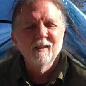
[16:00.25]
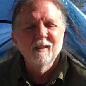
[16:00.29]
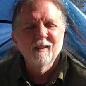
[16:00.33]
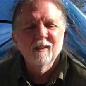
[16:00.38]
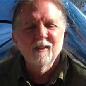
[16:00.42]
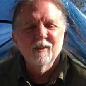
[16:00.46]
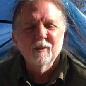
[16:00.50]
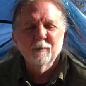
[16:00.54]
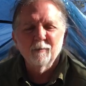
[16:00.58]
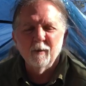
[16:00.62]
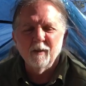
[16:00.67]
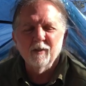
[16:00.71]

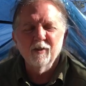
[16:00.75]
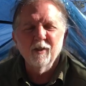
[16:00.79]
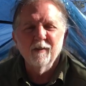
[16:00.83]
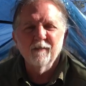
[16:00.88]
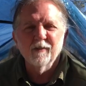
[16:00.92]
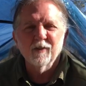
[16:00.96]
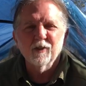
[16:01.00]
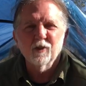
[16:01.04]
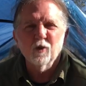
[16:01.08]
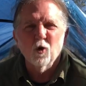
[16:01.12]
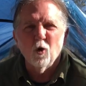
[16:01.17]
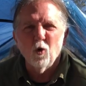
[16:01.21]
especially if
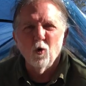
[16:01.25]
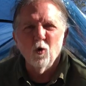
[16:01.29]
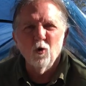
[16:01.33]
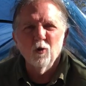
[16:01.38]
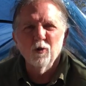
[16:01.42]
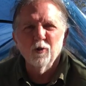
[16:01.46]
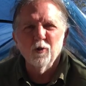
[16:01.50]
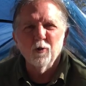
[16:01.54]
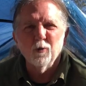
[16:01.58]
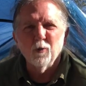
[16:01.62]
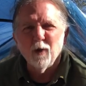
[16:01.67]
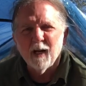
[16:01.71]
it's cold
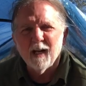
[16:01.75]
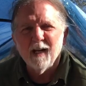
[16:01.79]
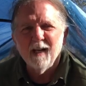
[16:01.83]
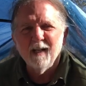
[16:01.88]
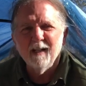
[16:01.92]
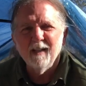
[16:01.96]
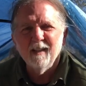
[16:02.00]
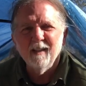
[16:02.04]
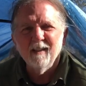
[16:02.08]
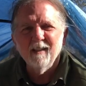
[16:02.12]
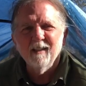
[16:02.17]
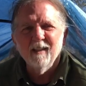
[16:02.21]
or
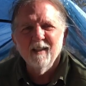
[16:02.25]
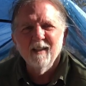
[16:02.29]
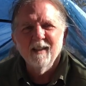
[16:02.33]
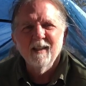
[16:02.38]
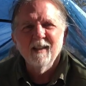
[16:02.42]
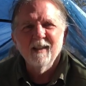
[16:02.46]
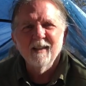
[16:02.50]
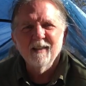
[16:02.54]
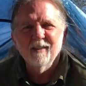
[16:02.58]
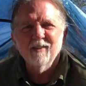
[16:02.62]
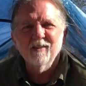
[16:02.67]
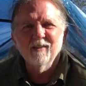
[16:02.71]
rainy,
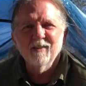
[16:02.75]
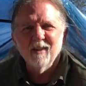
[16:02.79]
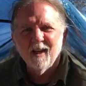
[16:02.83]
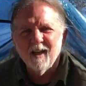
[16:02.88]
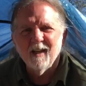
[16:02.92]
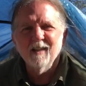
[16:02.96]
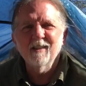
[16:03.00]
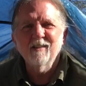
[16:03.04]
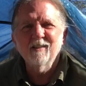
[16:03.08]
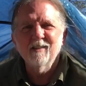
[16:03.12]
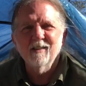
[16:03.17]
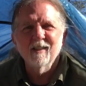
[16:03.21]
it's
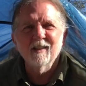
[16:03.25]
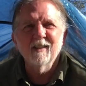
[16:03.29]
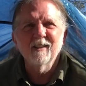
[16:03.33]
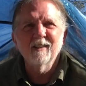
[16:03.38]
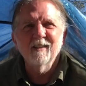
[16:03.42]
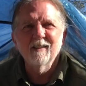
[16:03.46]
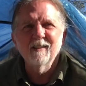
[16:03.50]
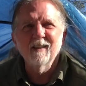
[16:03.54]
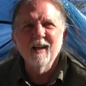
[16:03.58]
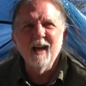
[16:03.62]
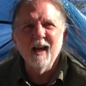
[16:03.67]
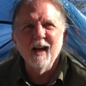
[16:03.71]
nice to
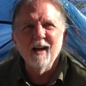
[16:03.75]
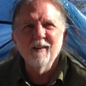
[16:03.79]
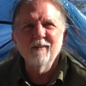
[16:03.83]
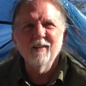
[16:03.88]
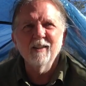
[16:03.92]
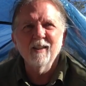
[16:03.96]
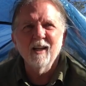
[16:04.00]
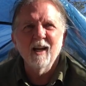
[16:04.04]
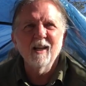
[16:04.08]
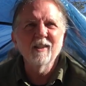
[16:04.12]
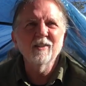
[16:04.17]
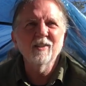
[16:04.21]
have a
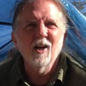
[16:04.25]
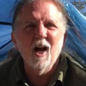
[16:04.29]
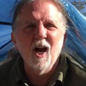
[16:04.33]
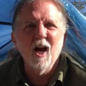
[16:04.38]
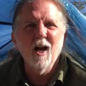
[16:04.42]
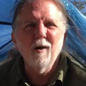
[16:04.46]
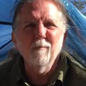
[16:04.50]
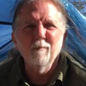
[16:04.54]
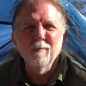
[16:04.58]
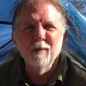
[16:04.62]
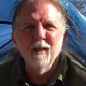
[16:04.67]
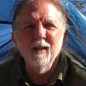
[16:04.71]
nice
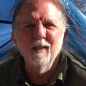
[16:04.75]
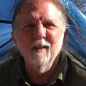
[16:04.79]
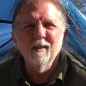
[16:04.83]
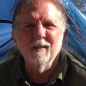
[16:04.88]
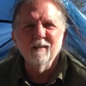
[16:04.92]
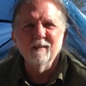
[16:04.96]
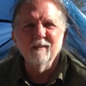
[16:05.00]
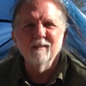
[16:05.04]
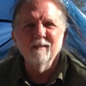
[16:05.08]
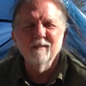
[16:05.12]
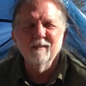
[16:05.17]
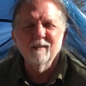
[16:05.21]
hot
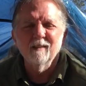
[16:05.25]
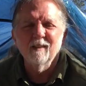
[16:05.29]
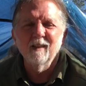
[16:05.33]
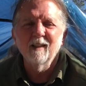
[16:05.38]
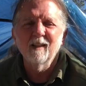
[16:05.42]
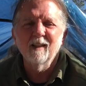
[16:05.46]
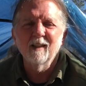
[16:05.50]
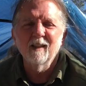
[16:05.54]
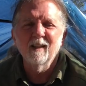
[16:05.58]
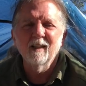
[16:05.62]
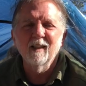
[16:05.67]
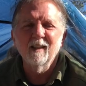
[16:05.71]
meal,
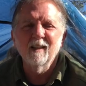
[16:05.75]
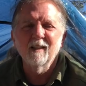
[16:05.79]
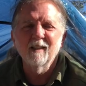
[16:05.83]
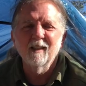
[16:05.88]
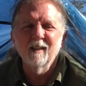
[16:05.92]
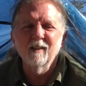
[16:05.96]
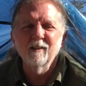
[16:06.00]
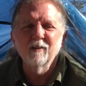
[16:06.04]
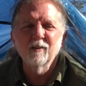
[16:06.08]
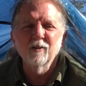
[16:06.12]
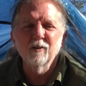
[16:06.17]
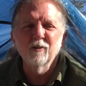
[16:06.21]
and
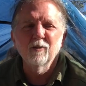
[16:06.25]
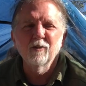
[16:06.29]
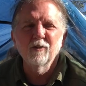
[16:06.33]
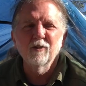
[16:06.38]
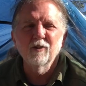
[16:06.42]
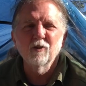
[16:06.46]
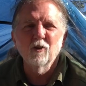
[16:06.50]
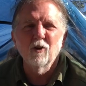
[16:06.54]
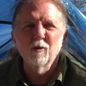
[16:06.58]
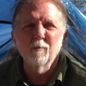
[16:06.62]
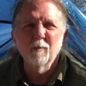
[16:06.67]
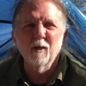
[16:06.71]
I do
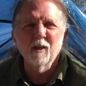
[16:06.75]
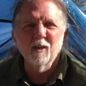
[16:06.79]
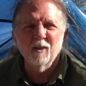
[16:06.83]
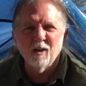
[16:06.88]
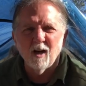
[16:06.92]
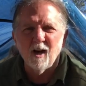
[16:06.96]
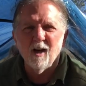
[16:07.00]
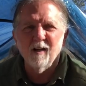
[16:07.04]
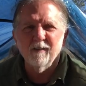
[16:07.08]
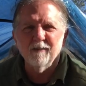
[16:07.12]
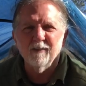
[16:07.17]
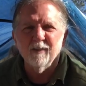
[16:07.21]
enjoy my
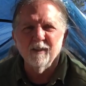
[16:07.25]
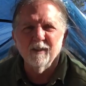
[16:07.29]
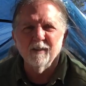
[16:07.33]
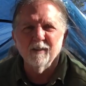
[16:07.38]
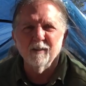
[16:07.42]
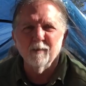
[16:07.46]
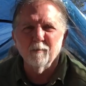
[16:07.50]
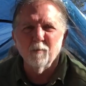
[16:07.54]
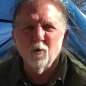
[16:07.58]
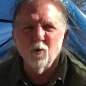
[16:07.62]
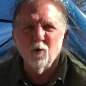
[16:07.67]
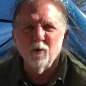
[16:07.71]
coffee in
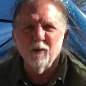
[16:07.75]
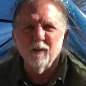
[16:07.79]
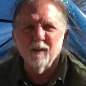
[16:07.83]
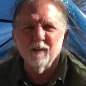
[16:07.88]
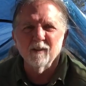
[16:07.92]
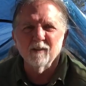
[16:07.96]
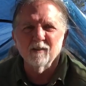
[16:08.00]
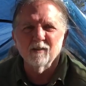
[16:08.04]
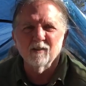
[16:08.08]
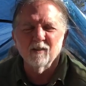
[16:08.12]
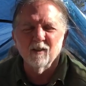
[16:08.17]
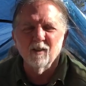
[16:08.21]
the
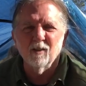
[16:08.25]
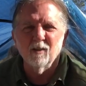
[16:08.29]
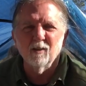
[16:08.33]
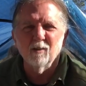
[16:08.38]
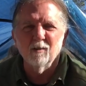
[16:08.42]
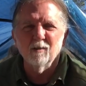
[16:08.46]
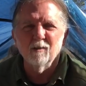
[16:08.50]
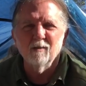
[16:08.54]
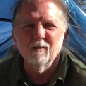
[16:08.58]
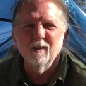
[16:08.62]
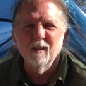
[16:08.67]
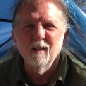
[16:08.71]
morning,
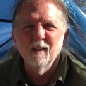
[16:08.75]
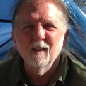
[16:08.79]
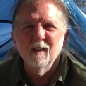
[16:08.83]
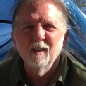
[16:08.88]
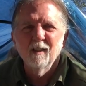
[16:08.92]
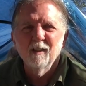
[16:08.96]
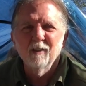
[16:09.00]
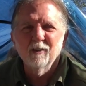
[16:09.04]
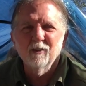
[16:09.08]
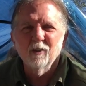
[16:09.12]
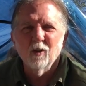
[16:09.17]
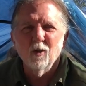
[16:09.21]
so
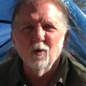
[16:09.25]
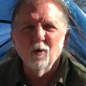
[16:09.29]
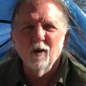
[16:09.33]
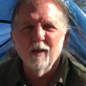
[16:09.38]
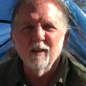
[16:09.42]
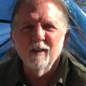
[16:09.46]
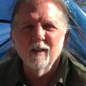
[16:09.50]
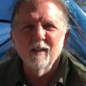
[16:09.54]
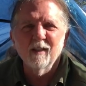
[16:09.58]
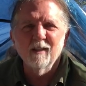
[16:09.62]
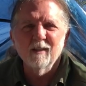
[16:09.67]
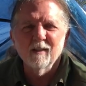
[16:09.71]
I
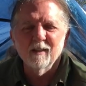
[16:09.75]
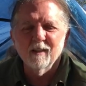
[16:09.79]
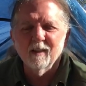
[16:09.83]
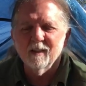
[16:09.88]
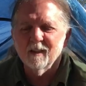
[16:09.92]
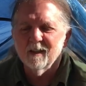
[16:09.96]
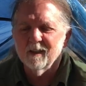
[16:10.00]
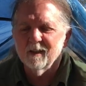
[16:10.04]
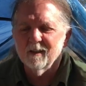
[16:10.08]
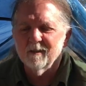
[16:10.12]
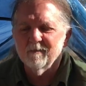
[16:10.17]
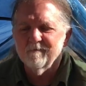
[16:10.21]
think
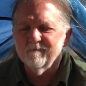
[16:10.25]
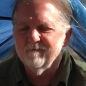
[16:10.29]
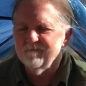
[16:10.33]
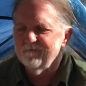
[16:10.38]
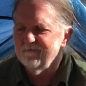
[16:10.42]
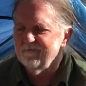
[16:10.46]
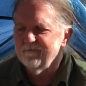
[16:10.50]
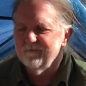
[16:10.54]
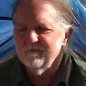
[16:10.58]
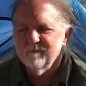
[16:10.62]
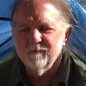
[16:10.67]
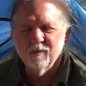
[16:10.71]

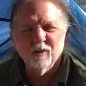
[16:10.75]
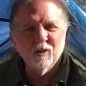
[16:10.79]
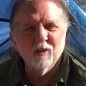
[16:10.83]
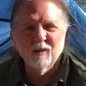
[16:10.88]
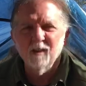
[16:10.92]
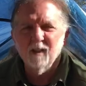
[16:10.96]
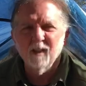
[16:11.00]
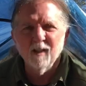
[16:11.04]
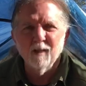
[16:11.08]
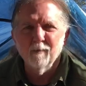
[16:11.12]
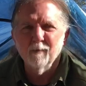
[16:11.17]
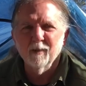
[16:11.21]

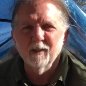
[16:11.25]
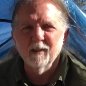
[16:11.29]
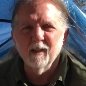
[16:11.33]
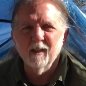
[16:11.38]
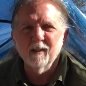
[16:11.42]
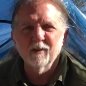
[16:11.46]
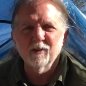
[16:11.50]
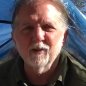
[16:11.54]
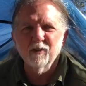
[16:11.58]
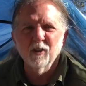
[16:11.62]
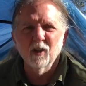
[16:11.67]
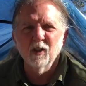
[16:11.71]
certainly I'm going to take
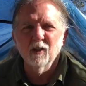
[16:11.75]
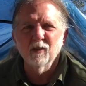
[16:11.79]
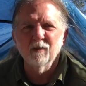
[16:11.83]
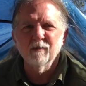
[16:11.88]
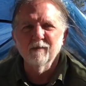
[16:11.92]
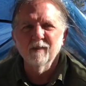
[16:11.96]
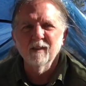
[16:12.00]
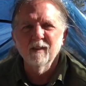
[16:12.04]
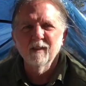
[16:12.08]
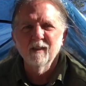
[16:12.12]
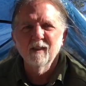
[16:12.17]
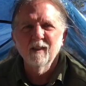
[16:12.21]
a stove.
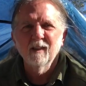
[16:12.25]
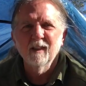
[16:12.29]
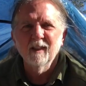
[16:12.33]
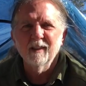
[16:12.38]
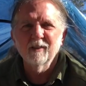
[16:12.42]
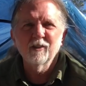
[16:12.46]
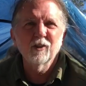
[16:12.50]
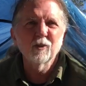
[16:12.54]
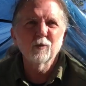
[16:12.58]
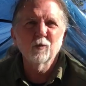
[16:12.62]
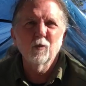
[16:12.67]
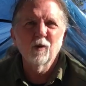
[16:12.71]
That's
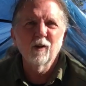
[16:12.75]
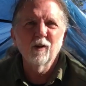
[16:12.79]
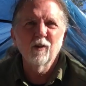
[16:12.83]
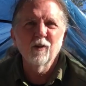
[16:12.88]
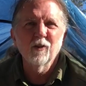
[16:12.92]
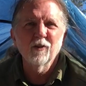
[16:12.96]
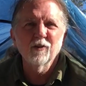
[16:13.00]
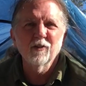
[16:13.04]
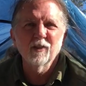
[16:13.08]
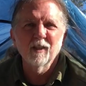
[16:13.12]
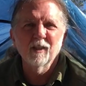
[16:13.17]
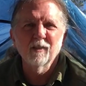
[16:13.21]
just one of
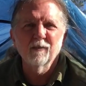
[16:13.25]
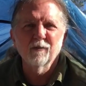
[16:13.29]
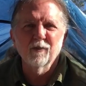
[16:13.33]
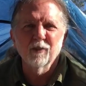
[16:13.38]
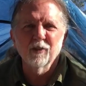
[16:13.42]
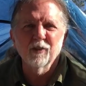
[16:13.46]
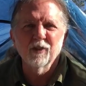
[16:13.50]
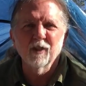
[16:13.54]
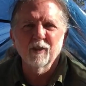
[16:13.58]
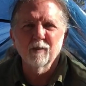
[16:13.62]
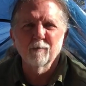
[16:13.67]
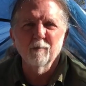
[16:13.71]
those things. For
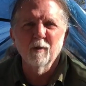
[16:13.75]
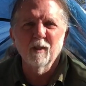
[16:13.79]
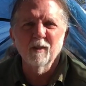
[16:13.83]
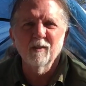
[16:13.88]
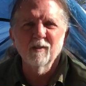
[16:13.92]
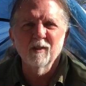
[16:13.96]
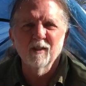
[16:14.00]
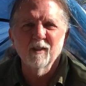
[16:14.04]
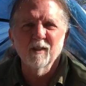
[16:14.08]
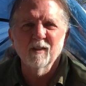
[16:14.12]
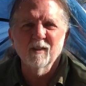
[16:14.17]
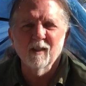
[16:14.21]
6 months
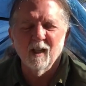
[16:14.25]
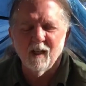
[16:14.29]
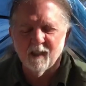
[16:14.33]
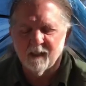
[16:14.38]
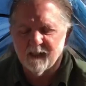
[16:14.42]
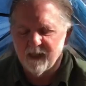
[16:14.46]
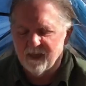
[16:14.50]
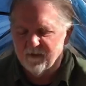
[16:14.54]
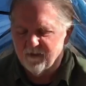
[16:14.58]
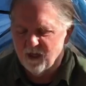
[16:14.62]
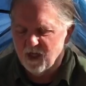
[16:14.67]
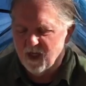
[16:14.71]
you just like to
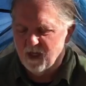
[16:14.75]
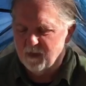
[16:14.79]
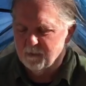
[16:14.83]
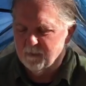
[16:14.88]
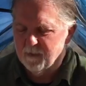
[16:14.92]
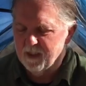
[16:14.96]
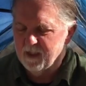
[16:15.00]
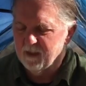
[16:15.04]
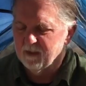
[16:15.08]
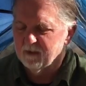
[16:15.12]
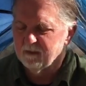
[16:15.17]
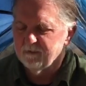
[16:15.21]
have a hot
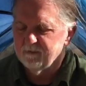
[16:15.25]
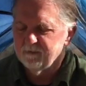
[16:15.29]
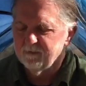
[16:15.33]
meal.